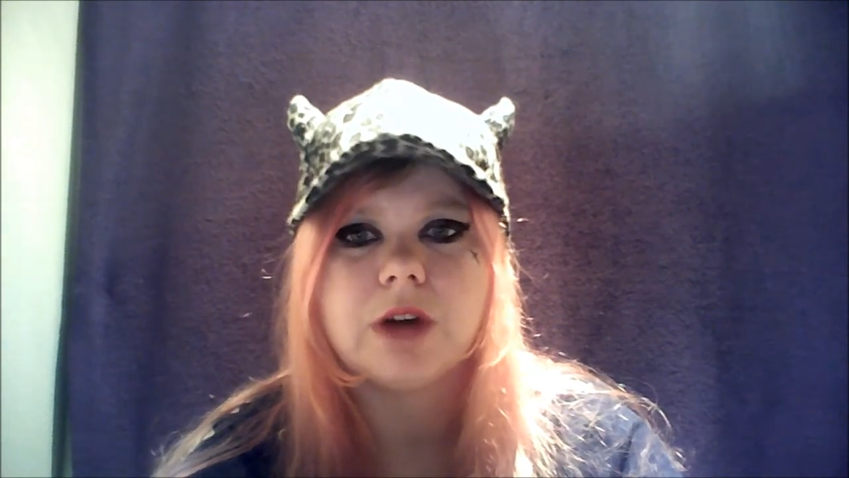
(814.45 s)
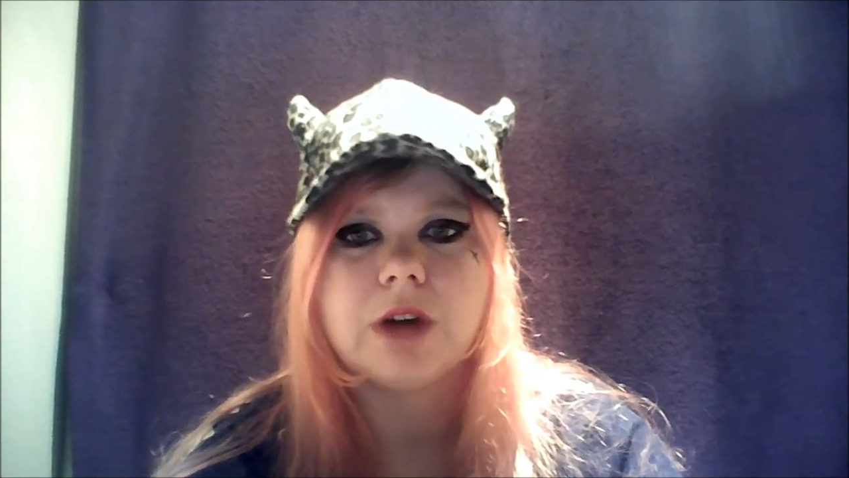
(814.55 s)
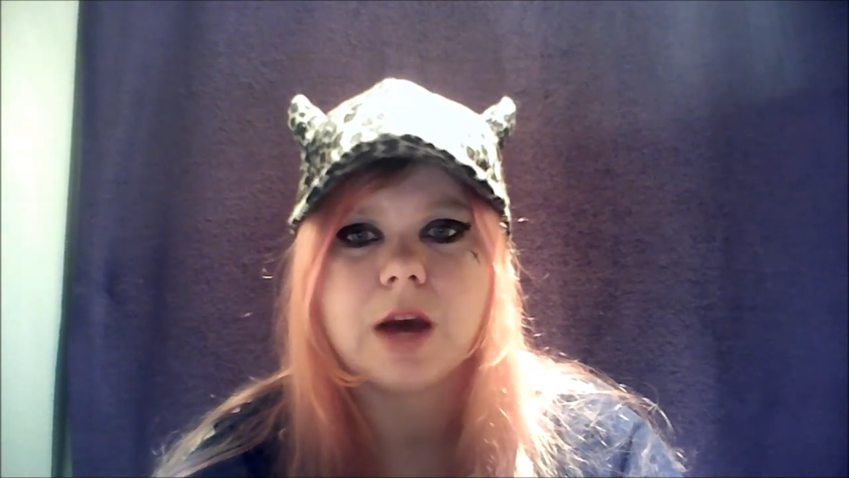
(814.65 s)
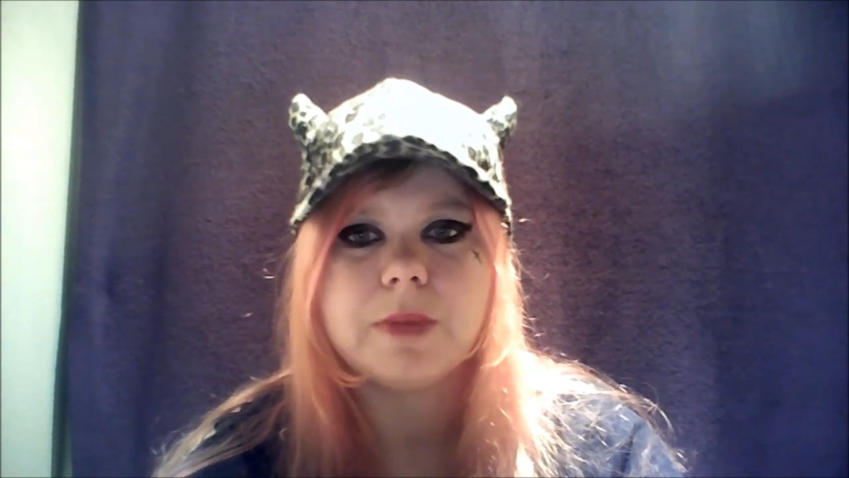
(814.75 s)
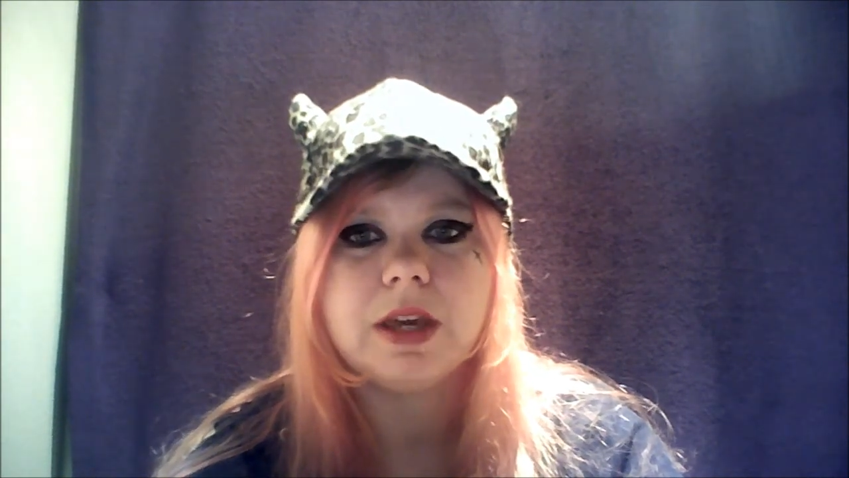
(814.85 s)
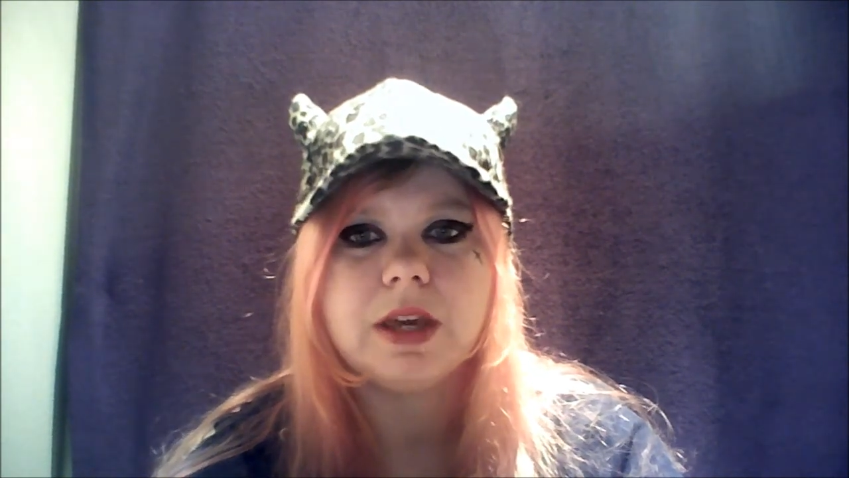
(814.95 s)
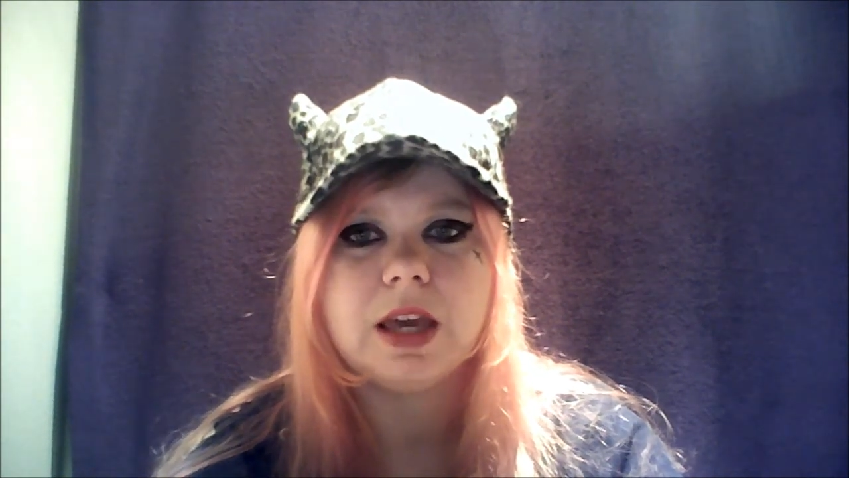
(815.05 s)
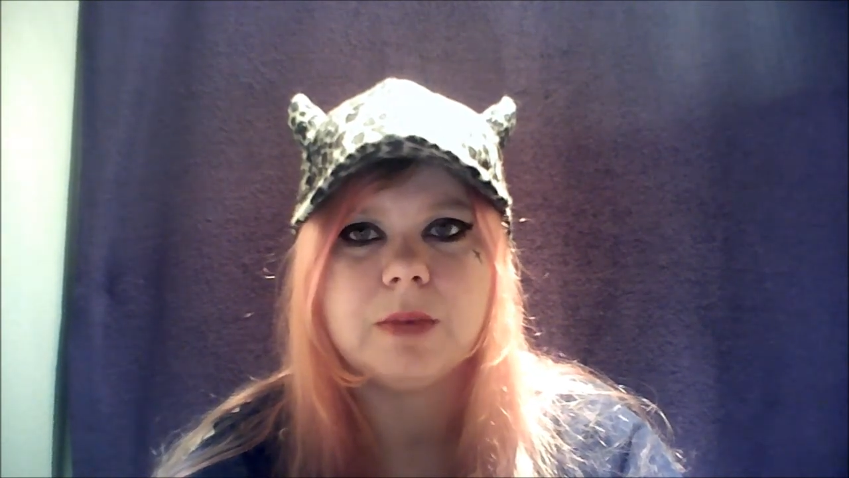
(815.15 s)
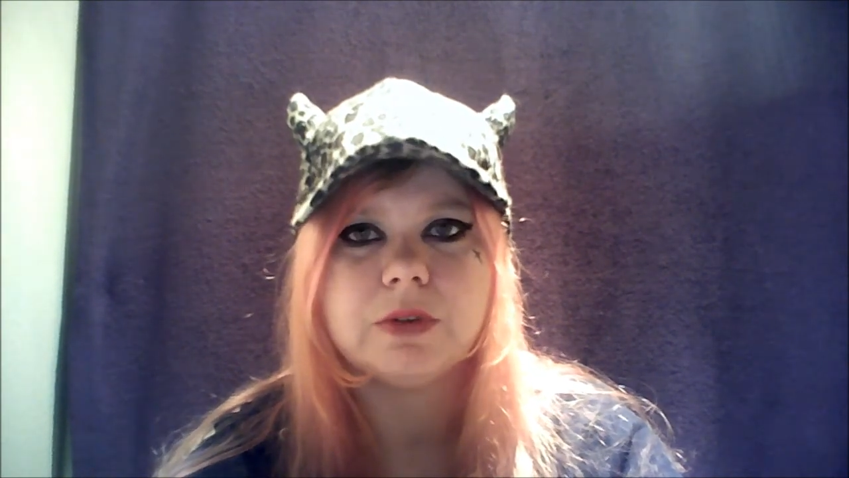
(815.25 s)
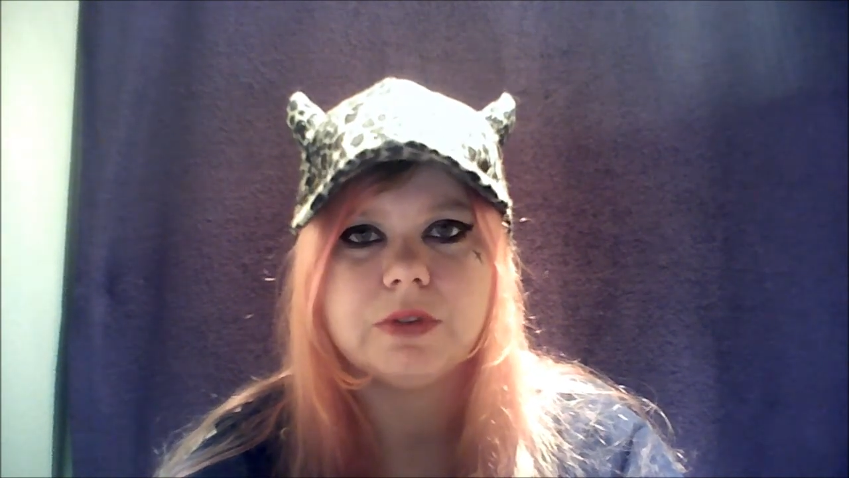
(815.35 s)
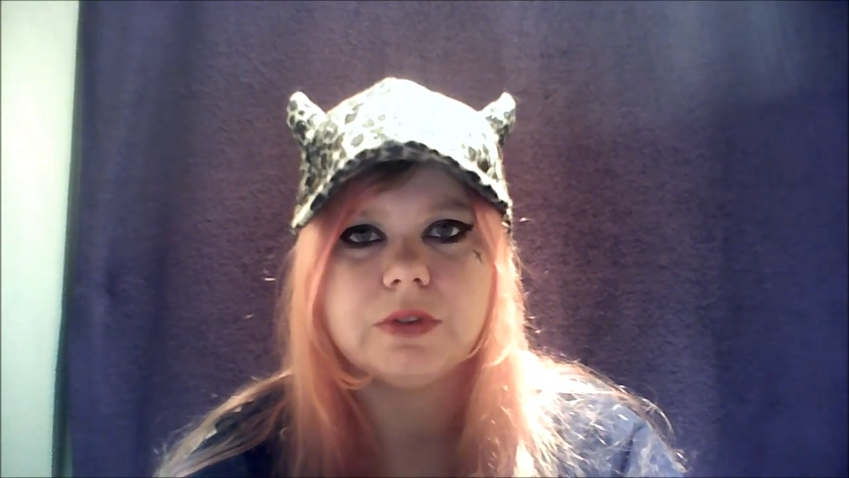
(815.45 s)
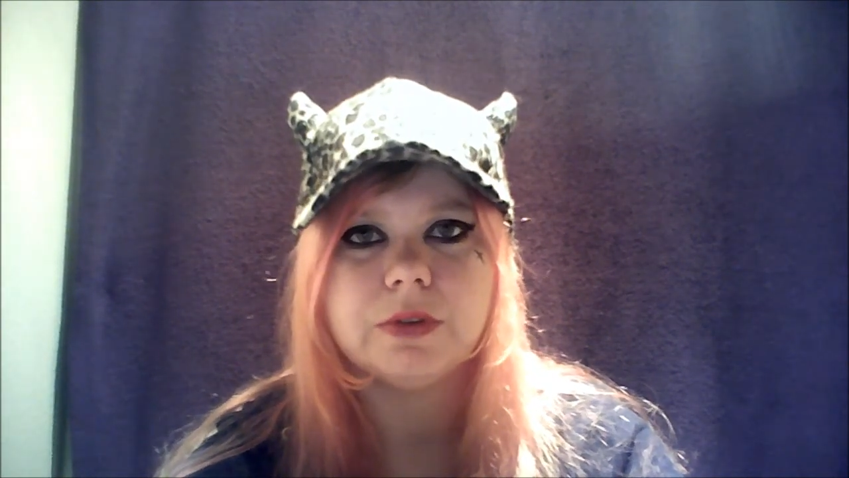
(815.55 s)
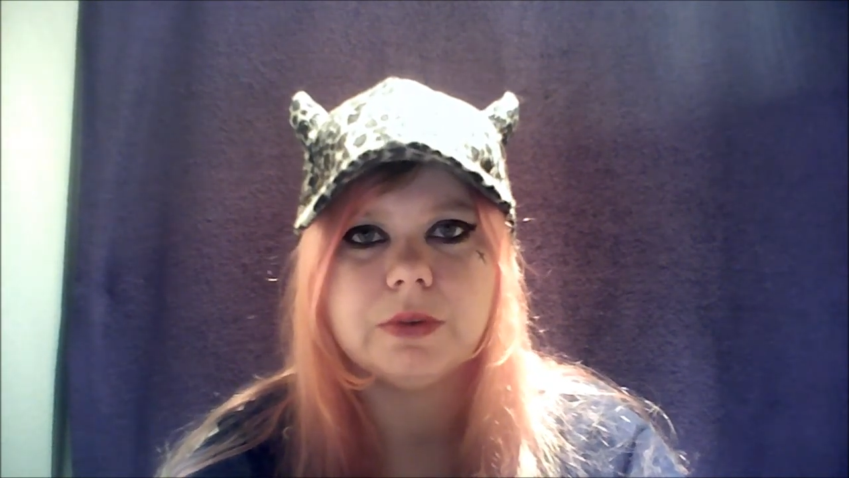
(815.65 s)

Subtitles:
not being able to